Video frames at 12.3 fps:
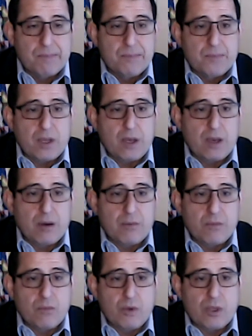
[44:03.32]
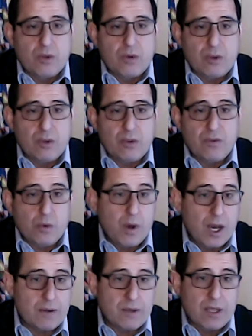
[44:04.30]
if you
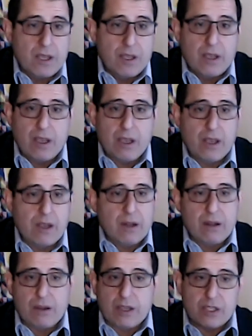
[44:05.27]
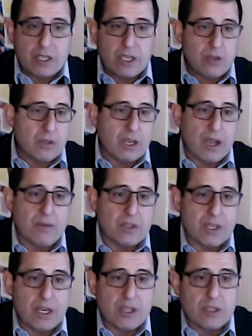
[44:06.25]
want, and continue the
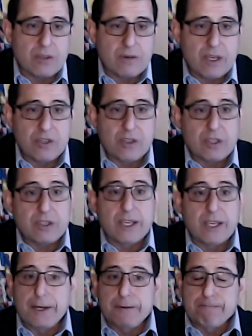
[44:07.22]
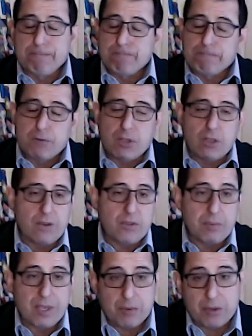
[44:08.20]
conversation. As you can tell, love to
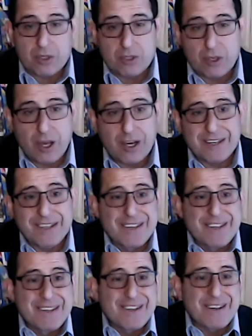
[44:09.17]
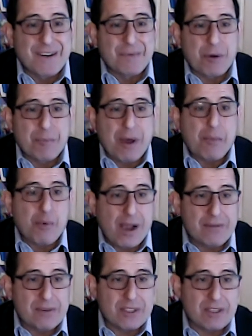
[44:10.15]
be able to talk about
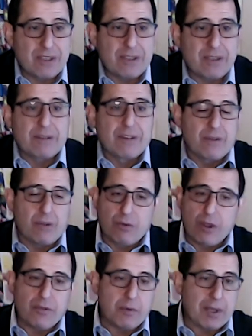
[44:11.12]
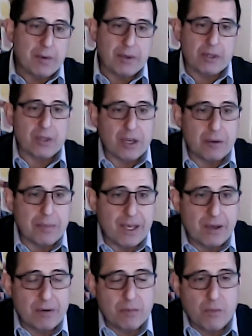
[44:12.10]
privacy, love to be able to talk
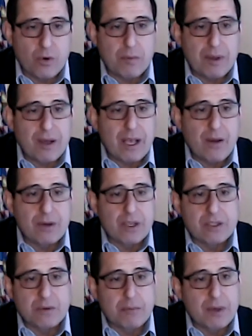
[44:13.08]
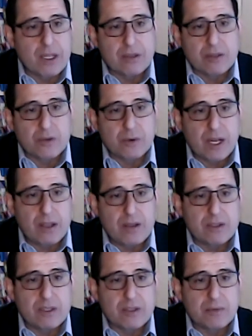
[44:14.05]
more about how it gets embedded into
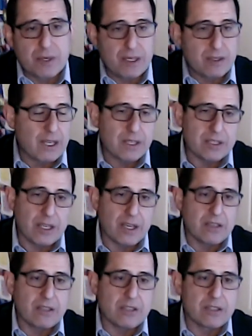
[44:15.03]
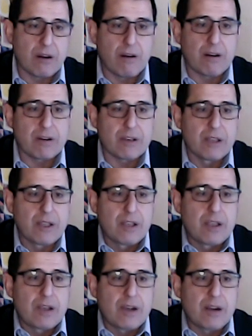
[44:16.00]
analysis, being a data scientist at heart,
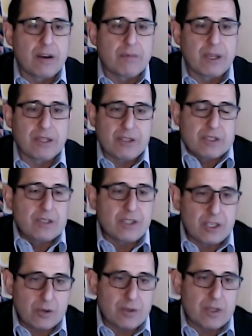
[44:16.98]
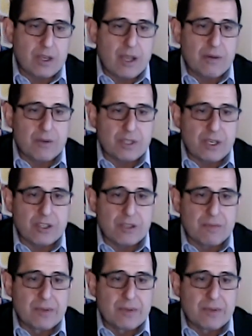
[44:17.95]
and just continuing the conversation.